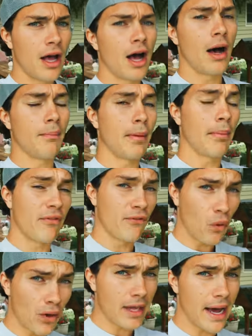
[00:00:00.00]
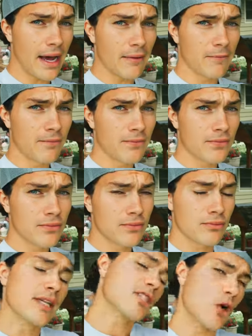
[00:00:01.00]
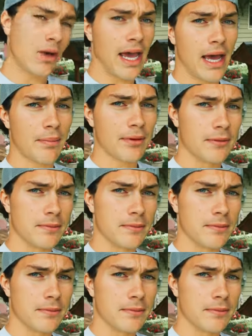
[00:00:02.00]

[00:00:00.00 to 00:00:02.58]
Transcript: Um, but before that, let's go camp.